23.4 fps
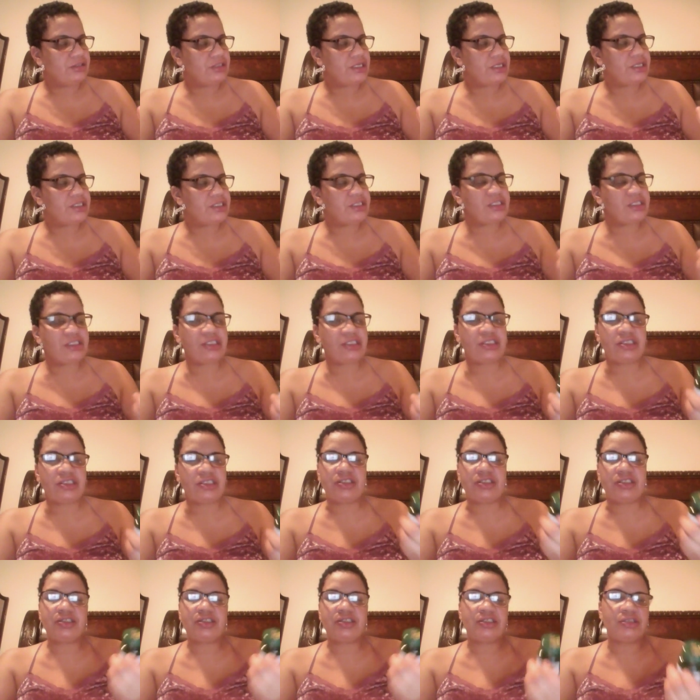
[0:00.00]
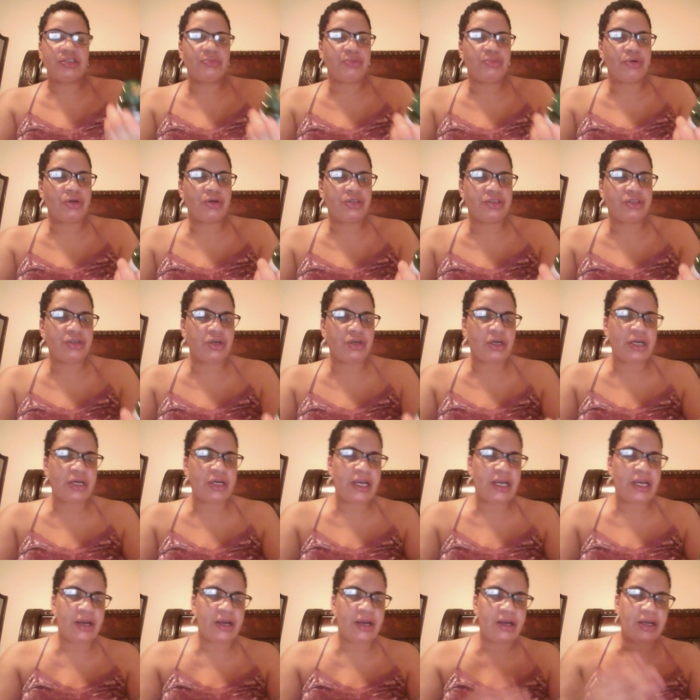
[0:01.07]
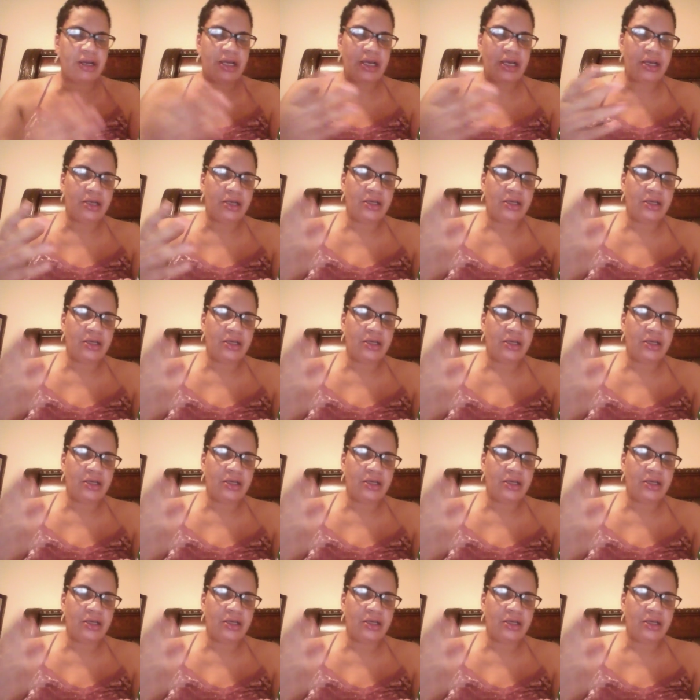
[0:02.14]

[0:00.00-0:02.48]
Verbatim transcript: and this is to support your hair,